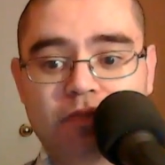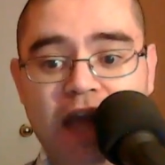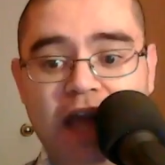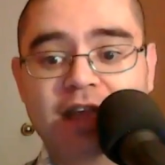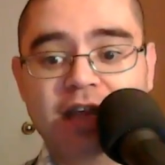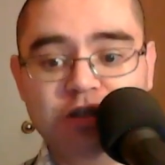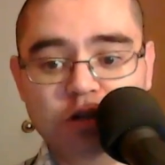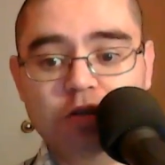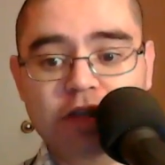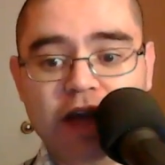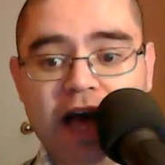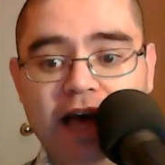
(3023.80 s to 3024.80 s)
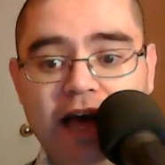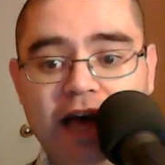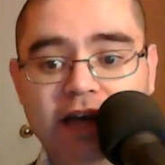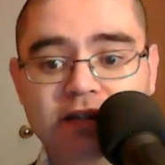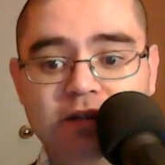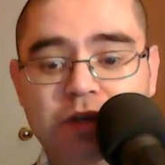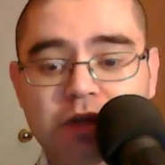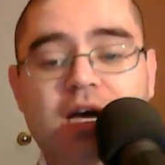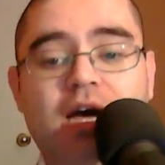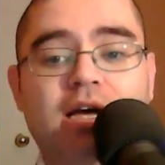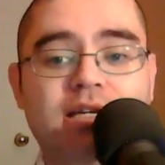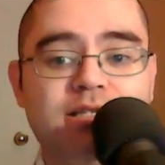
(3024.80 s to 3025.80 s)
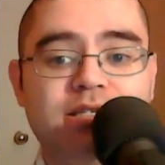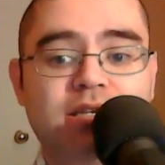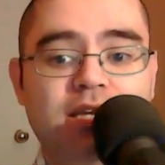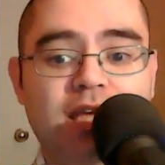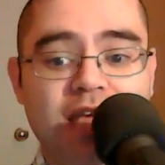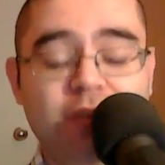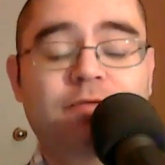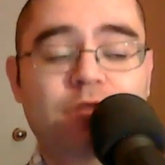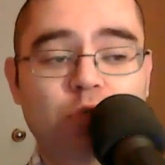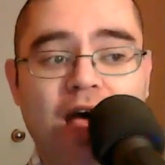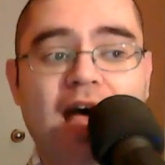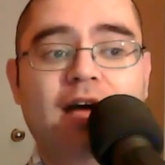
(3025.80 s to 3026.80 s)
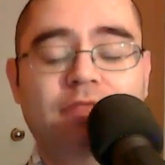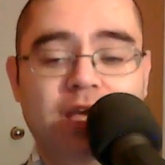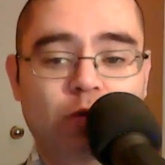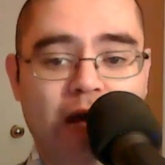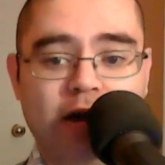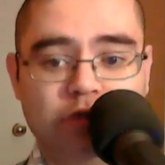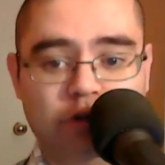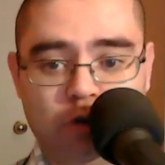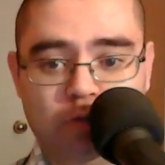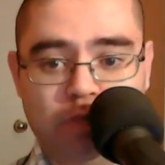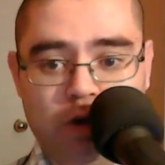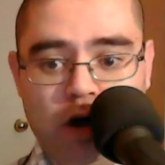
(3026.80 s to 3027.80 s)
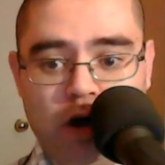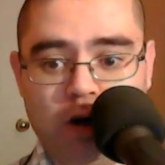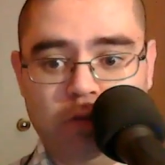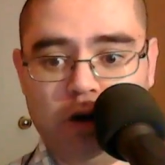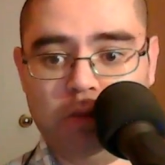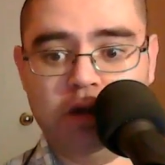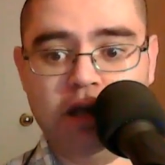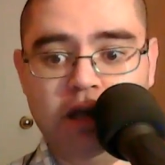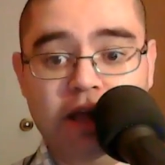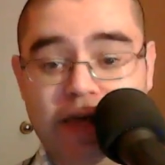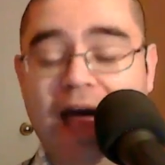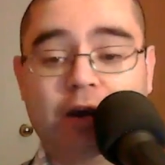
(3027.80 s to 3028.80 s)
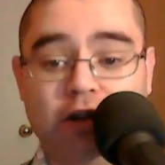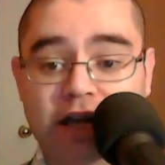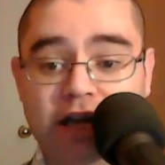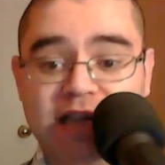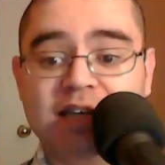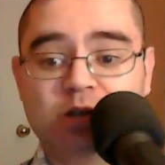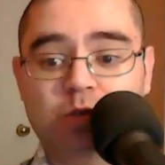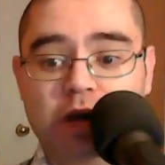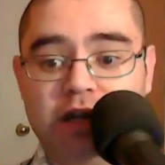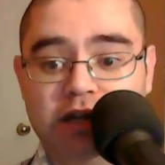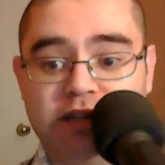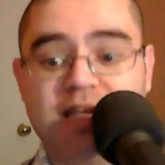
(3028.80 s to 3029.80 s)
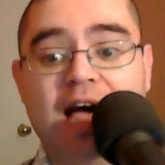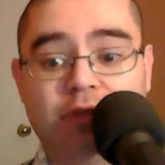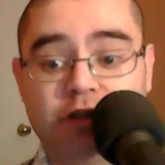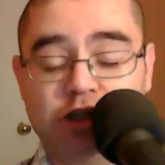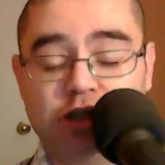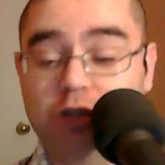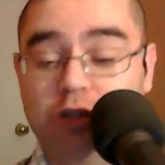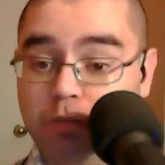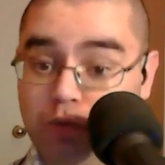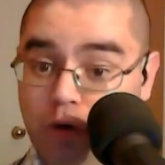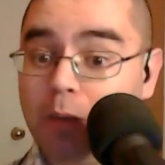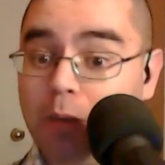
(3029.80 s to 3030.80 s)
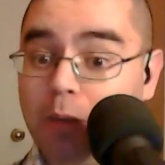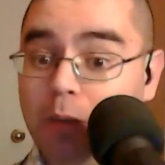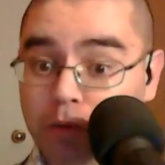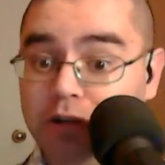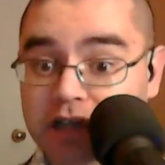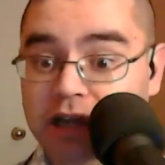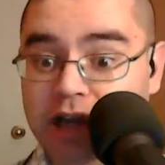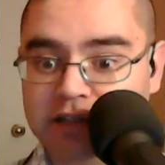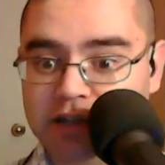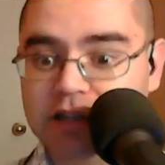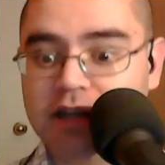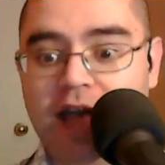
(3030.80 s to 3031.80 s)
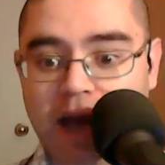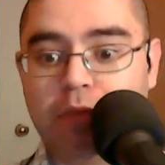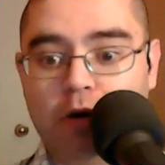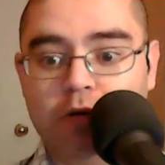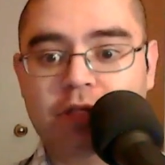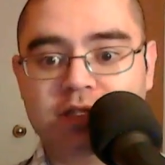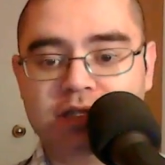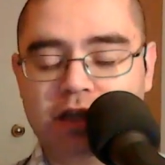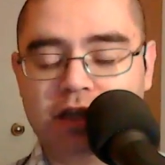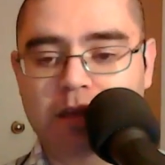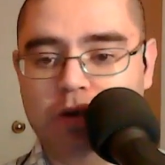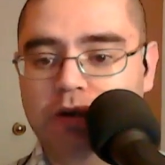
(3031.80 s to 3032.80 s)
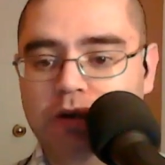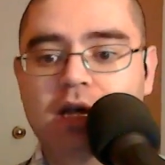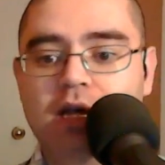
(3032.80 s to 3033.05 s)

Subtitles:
And they do that because if you have a ground loop problem, that'll exacerbate it, as having the shield properly connected at both ends of the cable.